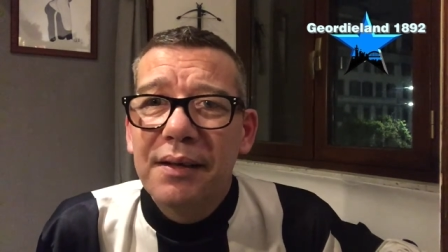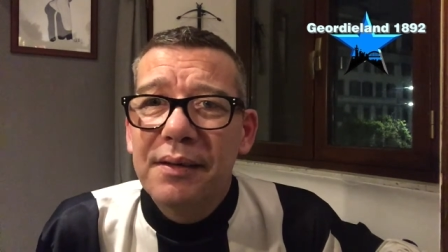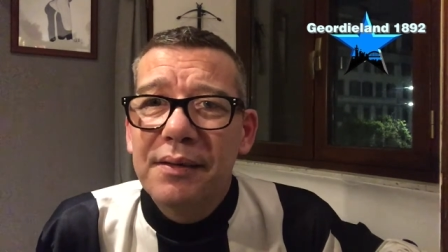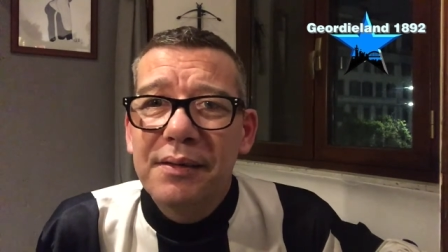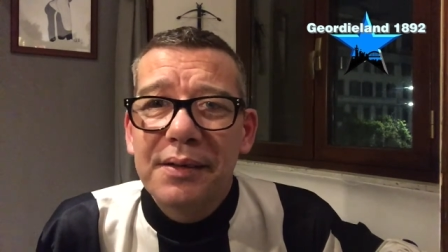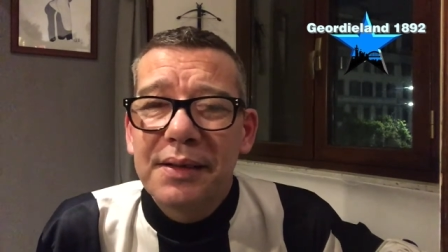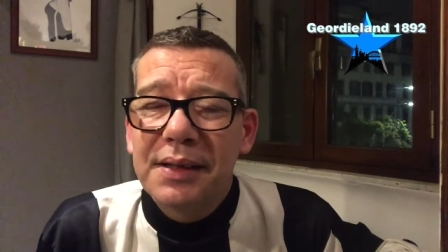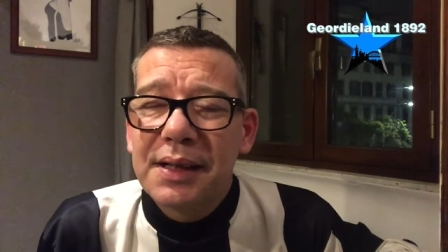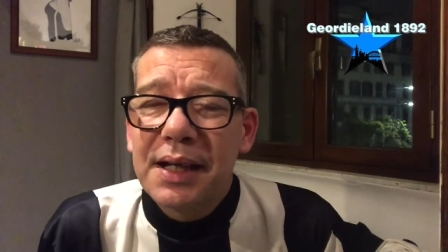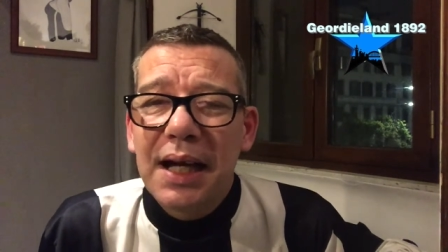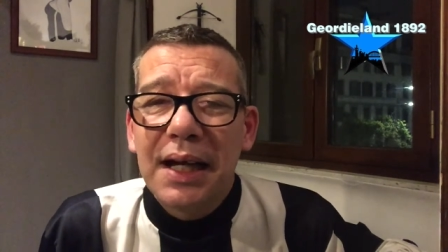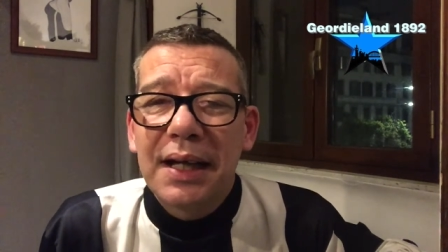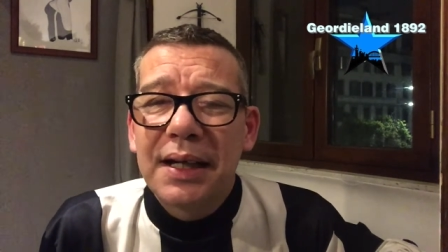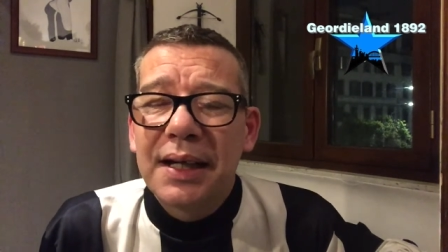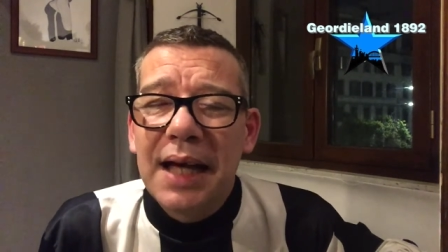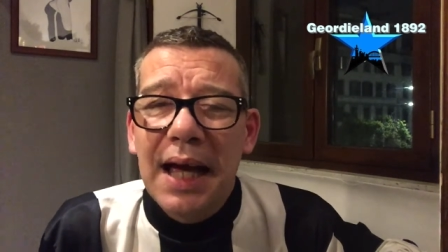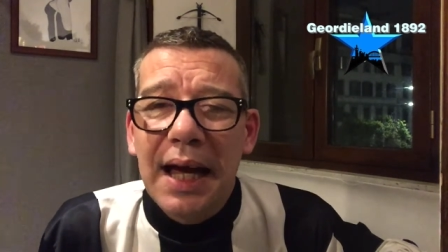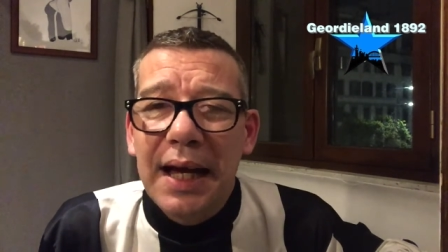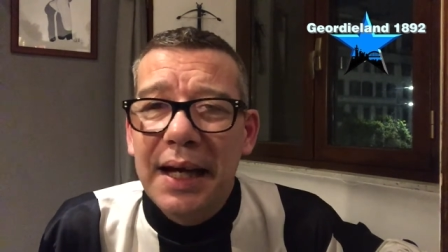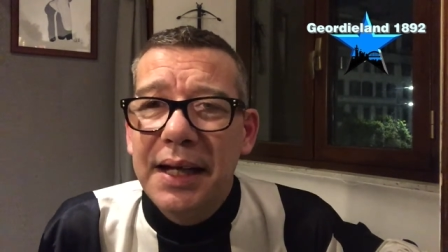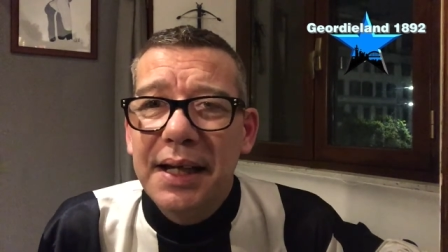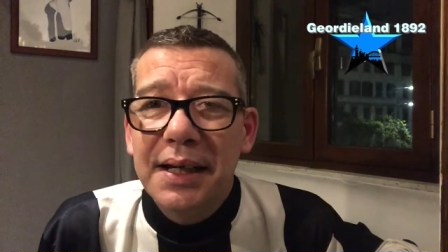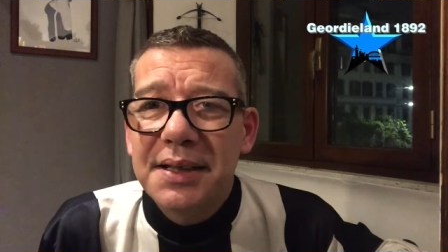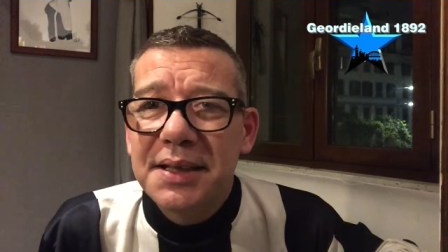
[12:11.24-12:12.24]
It
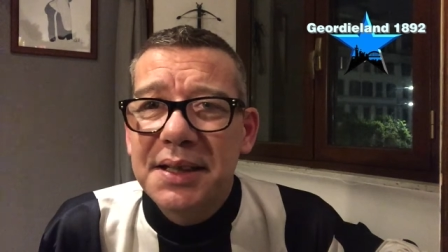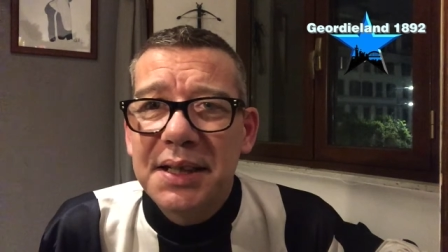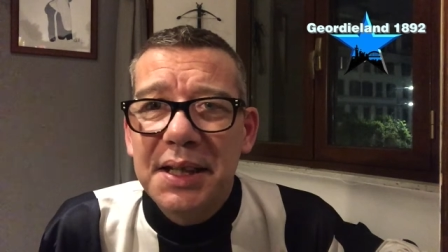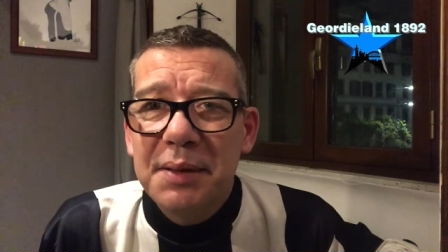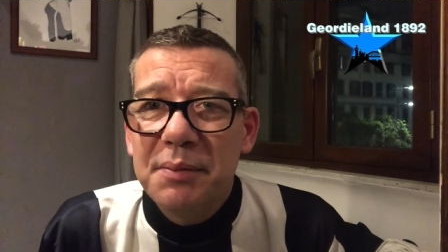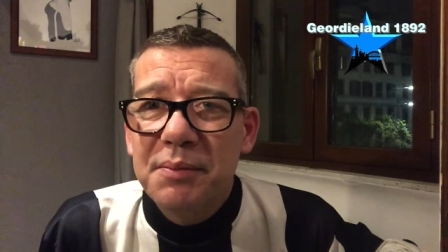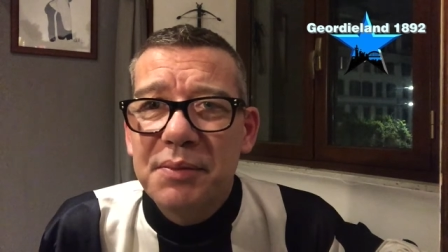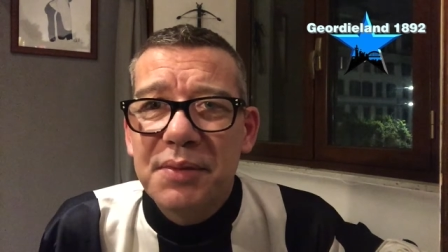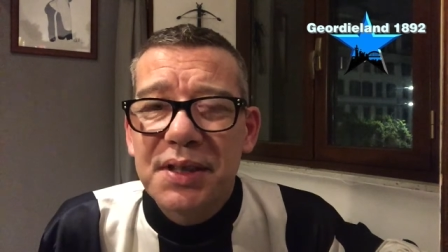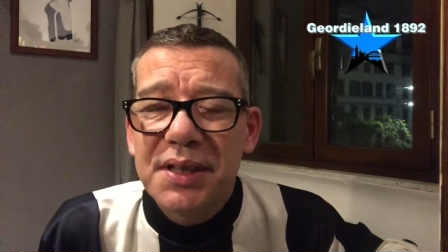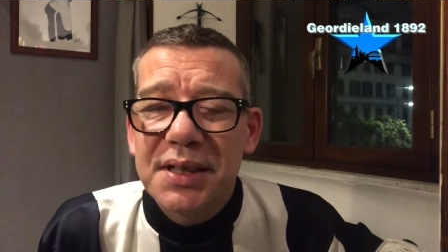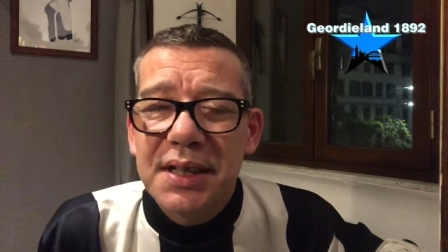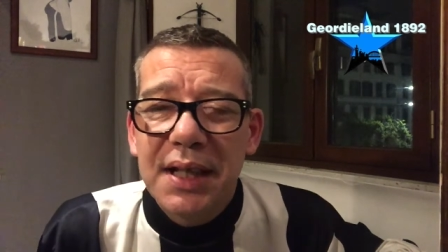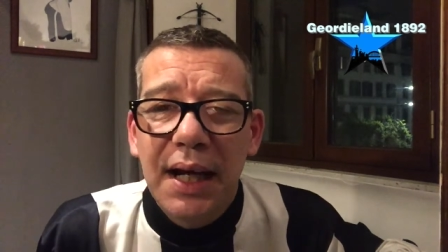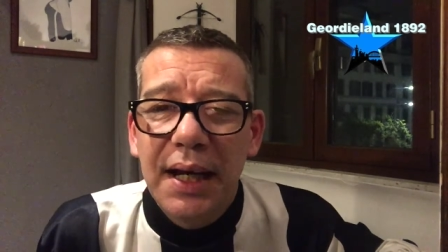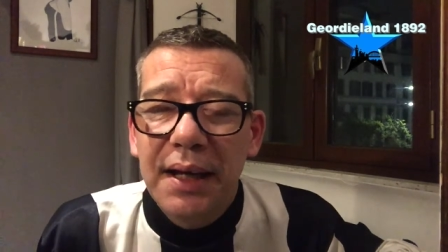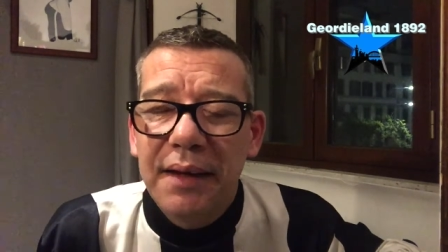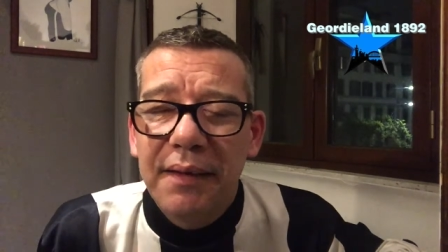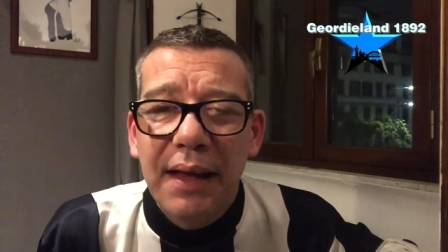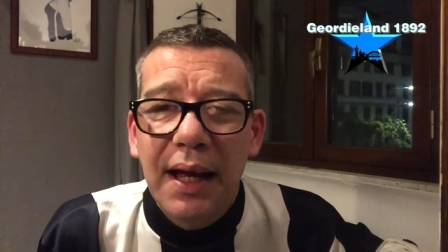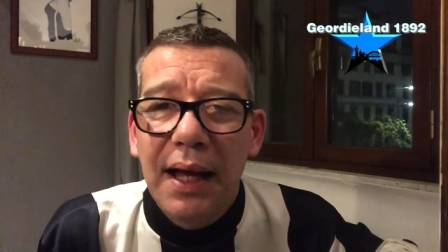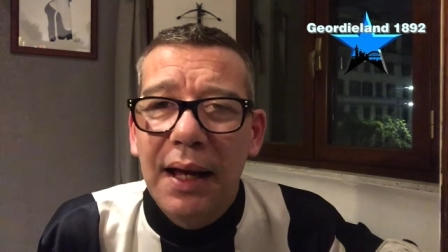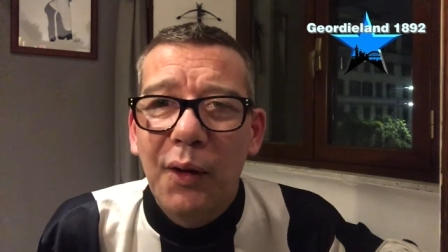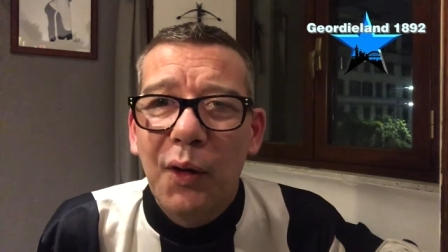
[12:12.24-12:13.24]
kind of seems like
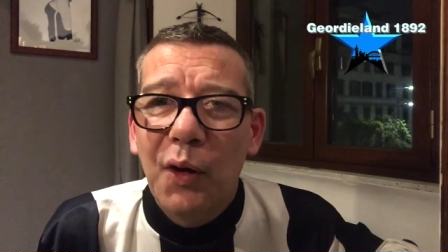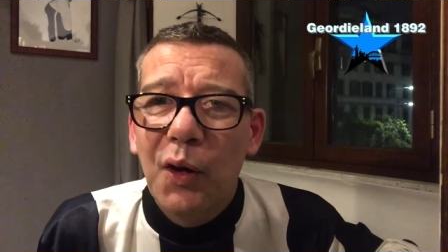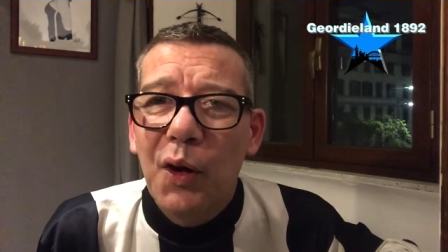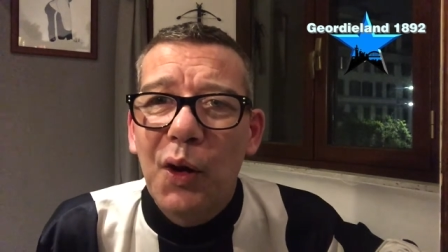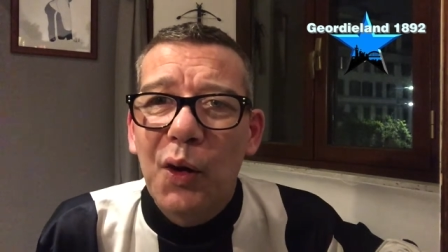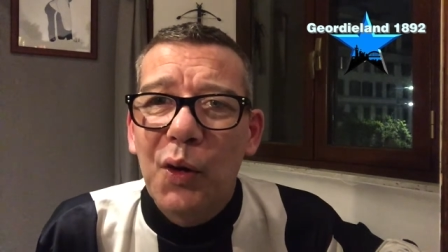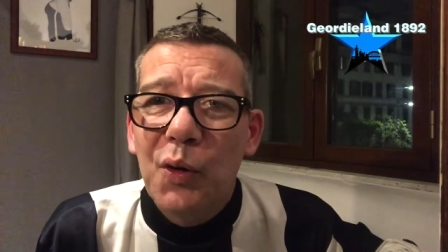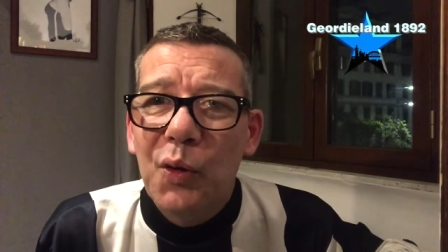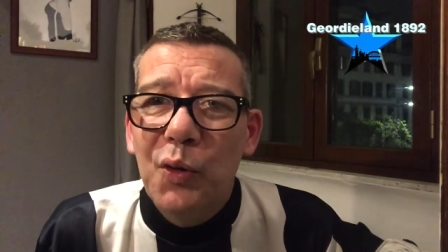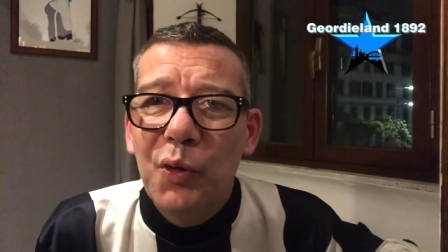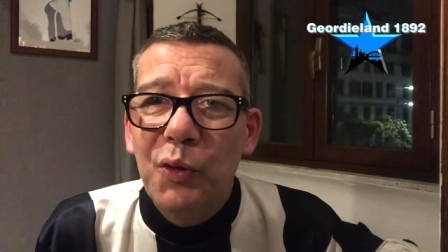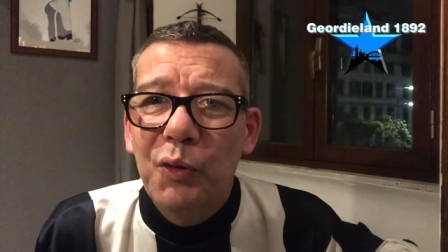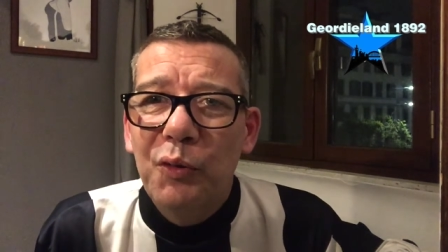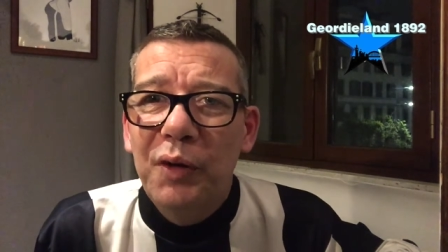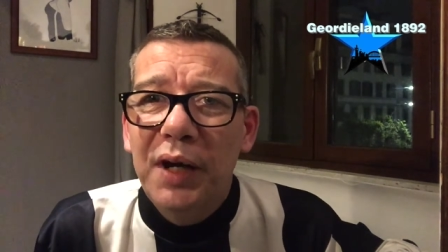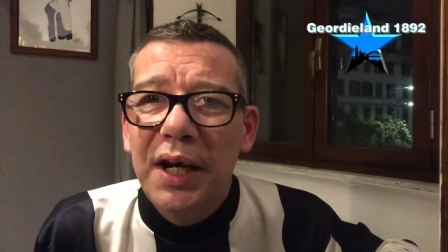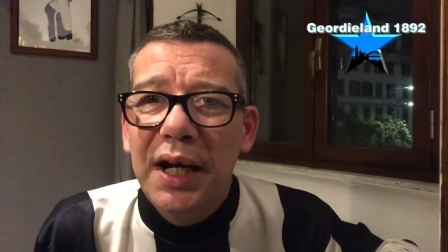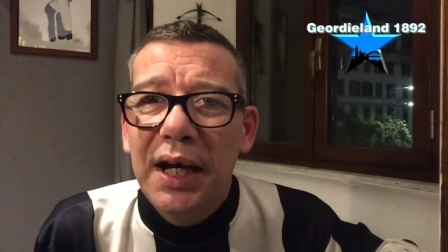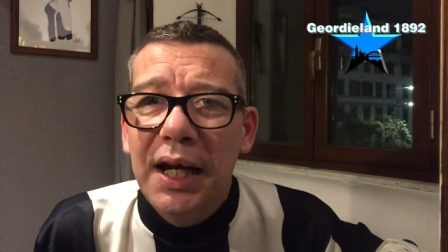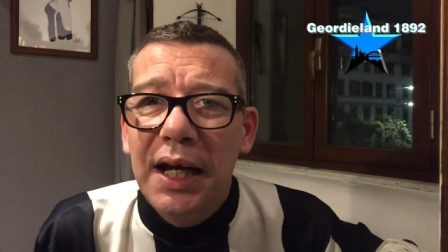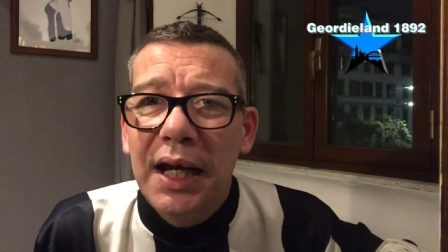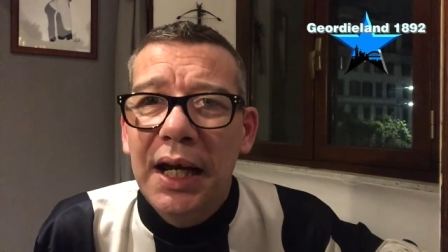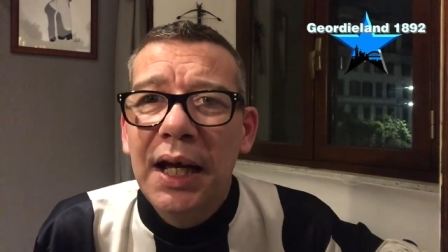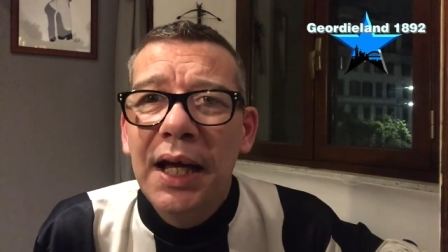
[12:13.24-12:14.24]
that long ago,
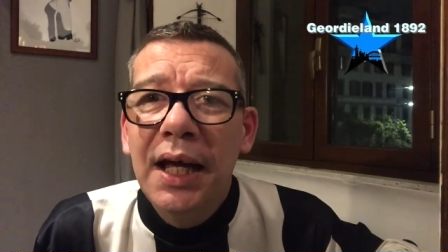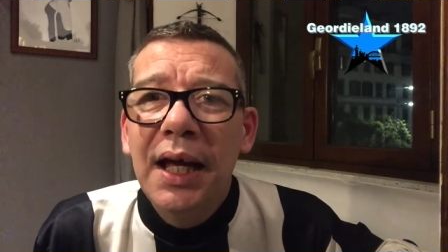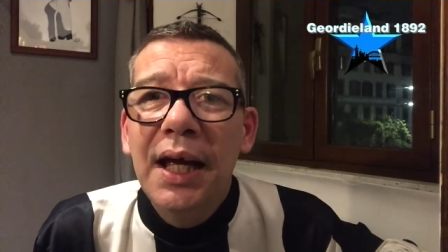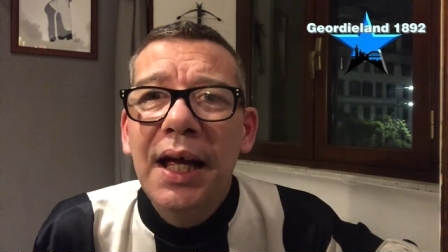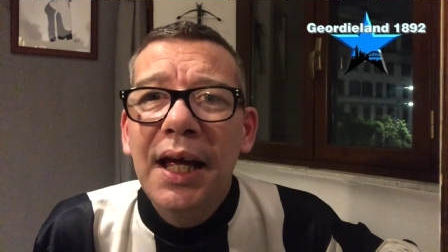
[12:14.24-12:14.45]
really.